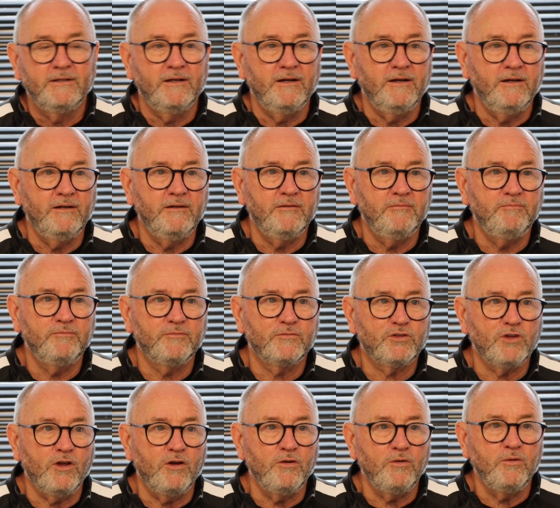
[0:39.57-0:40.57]

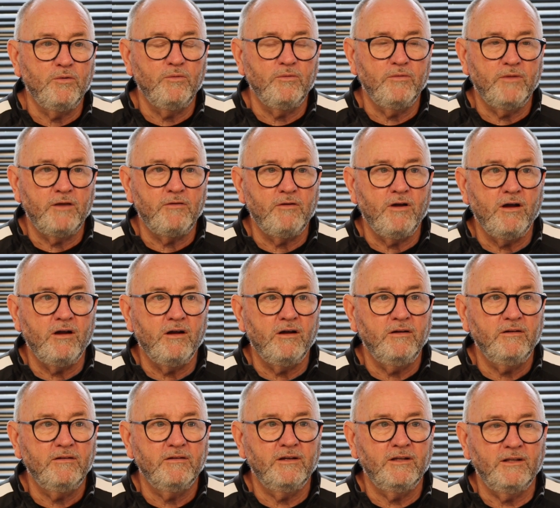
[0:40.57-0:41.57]
So there
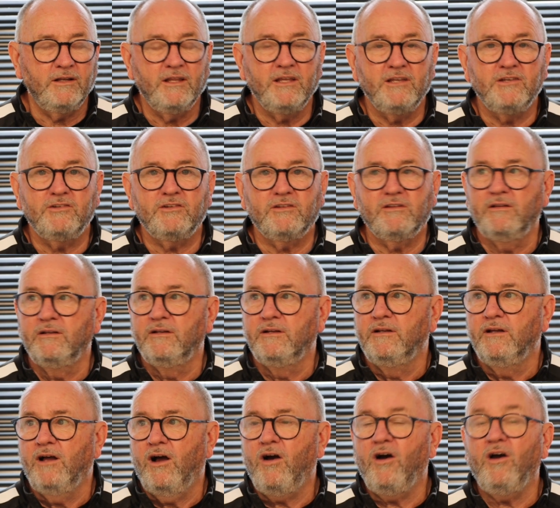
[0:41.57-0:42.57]
are at least
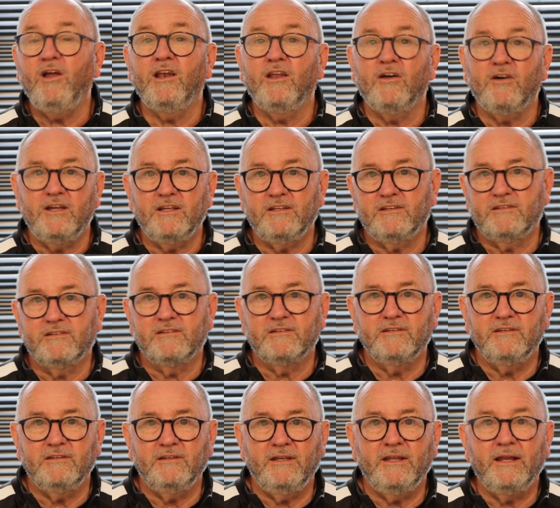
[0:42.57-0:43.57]

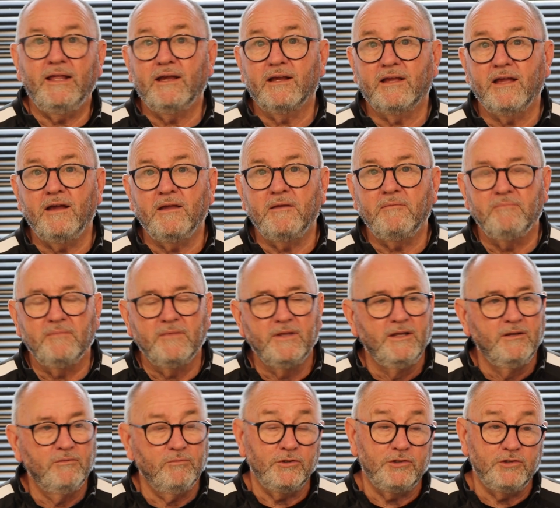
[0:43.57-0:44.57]
highlights in our game,
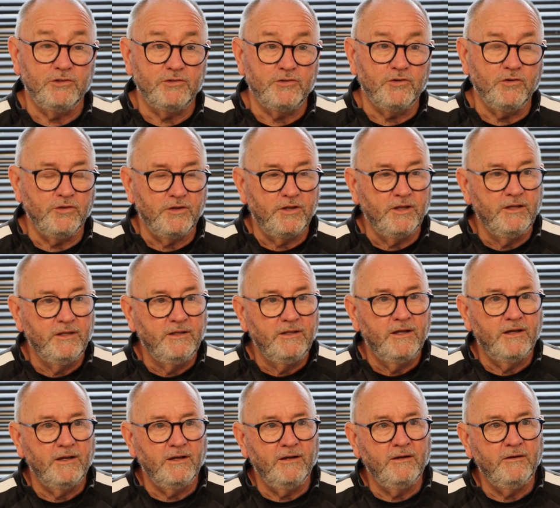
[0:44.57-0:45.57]
which is good.
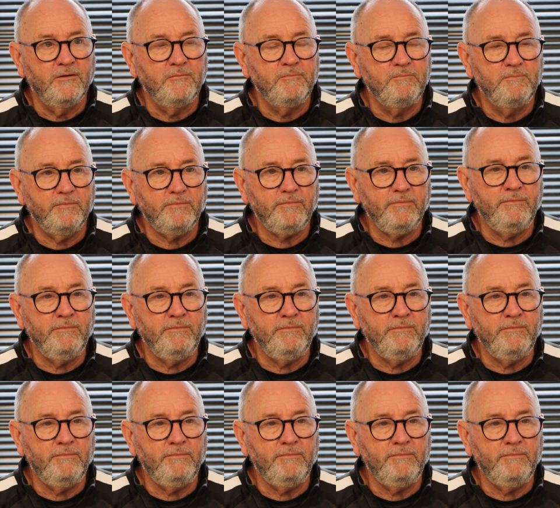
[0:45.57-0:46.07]
But